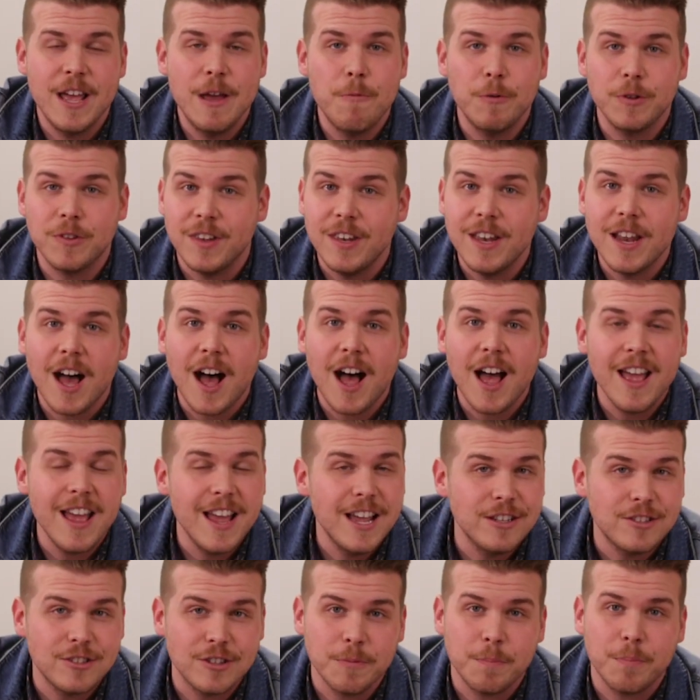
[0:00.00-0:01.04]
It was not
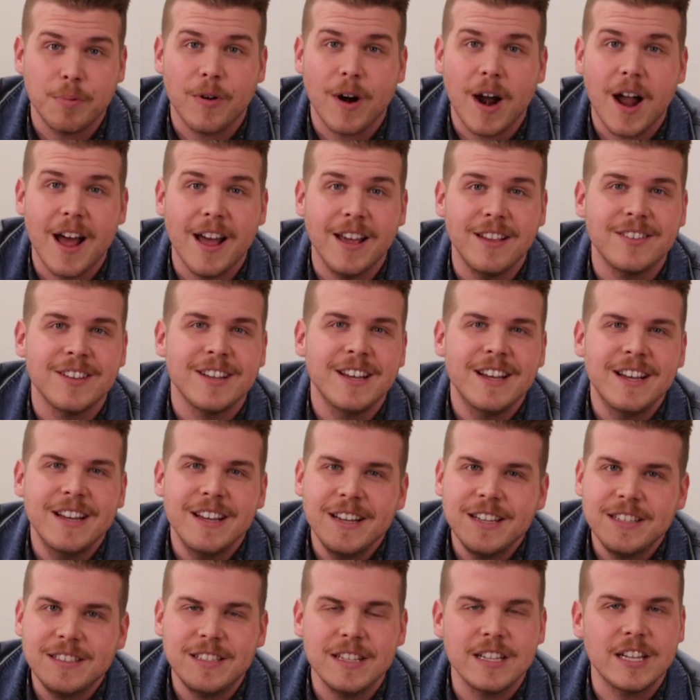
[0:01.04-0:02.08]
a surprise
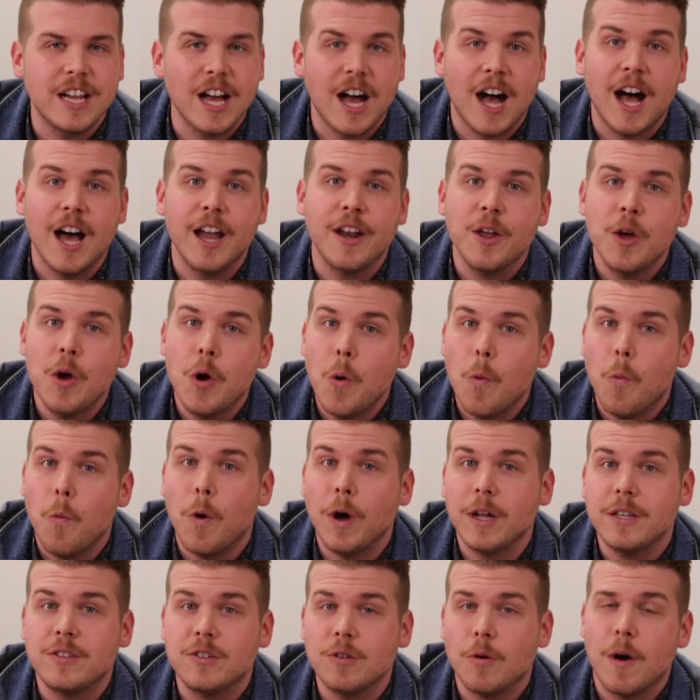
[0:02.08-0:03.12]
to God
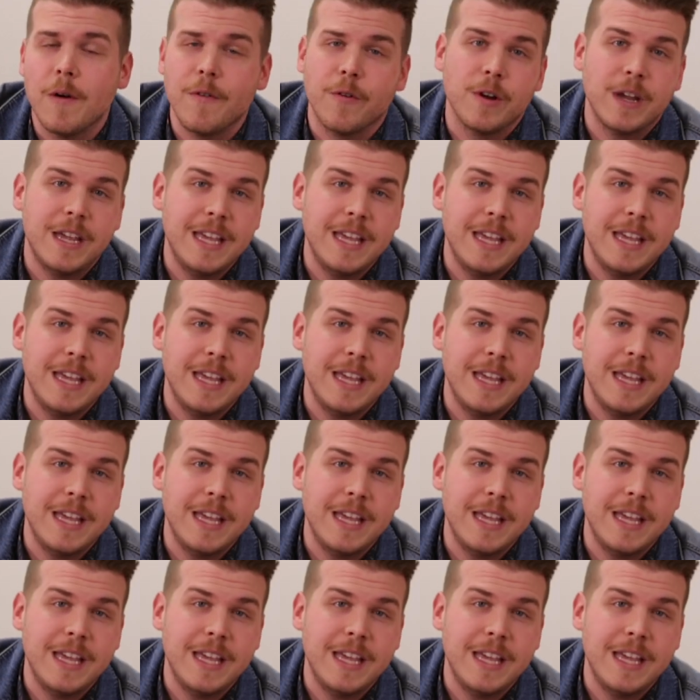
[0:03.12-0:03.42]
whatsoever.